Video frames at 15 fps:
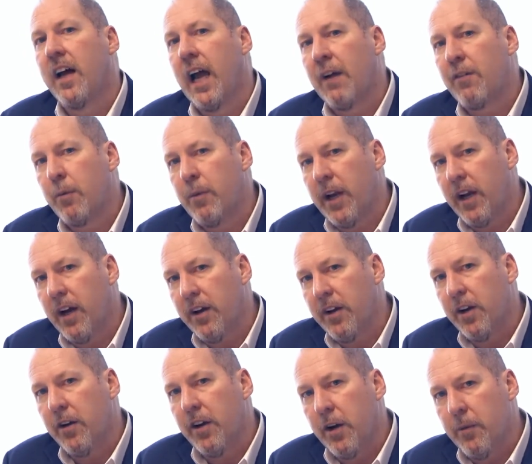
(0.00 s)
Everybody on
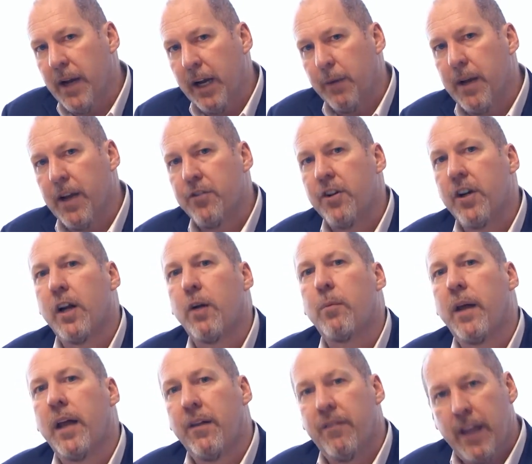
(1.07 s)
your mega match, you're going
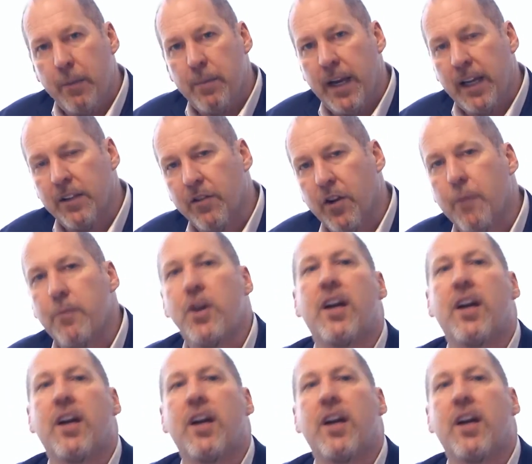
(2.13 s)
to, if they bank the volume,